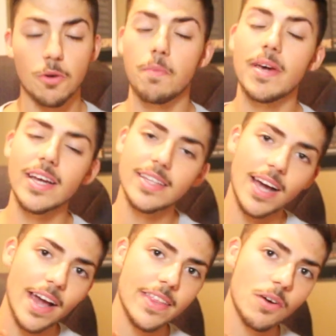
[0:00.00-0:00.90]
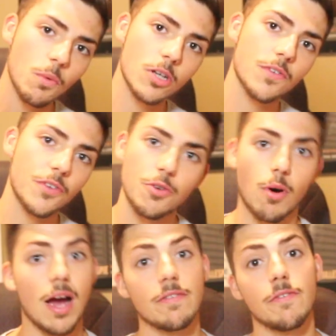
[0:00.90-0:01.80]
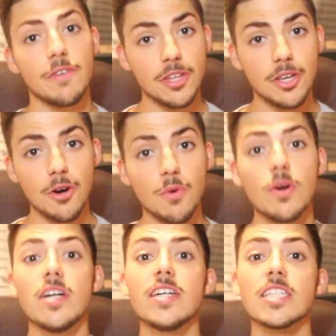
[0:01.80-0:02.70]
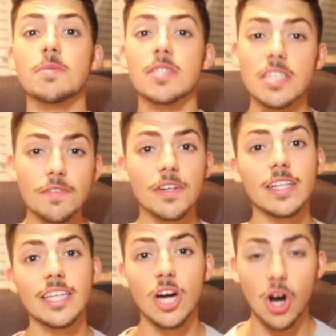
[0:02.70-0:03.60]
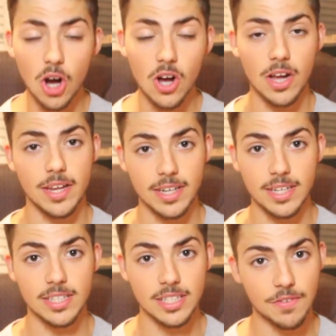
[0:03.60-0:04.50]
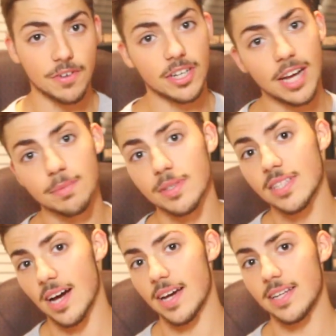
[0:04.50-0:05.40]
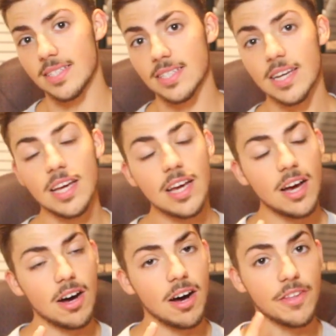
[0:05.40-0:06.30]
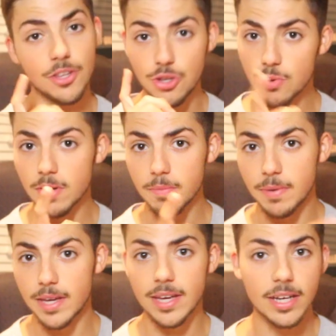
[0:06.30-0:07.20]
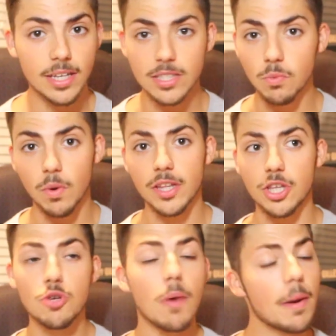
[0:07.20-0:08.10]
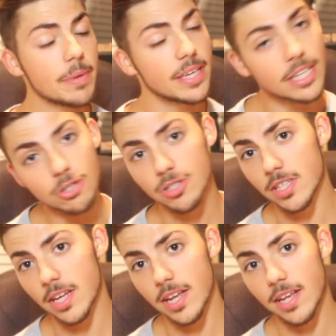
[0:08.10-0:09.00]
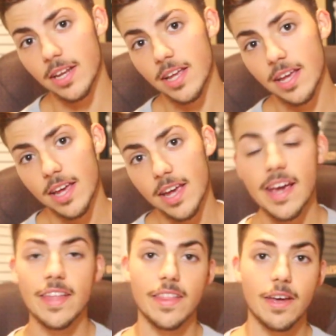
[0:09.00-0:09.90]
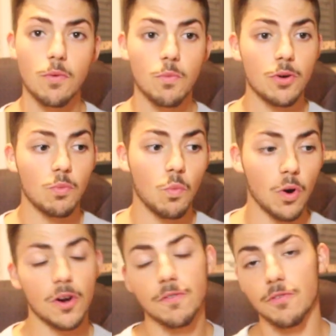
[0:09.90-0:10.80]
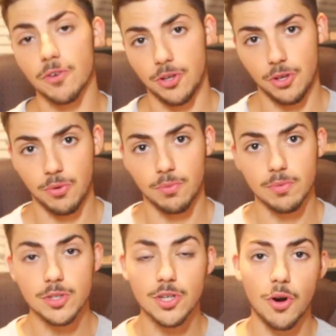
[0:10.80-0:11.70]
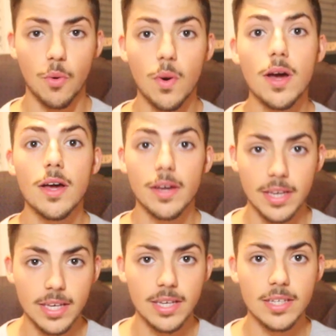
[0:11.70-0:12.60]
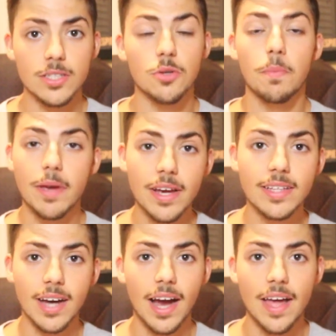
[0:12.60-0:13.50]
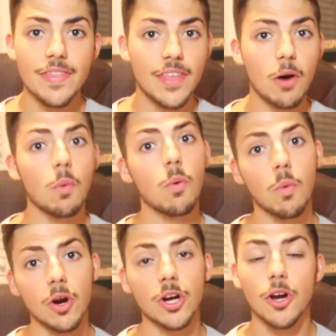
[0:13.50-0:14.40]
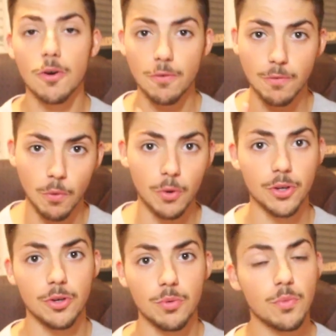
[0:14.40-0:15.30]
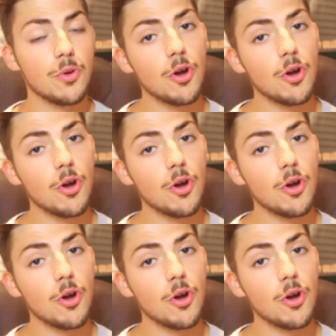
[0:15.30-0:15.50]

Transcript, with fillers: So pick a diet that works for you. I have a video specifically on different types of diets. Uh, you can pick one that you might be interested in and that would work for you. So key is to pick a diet that will work for you.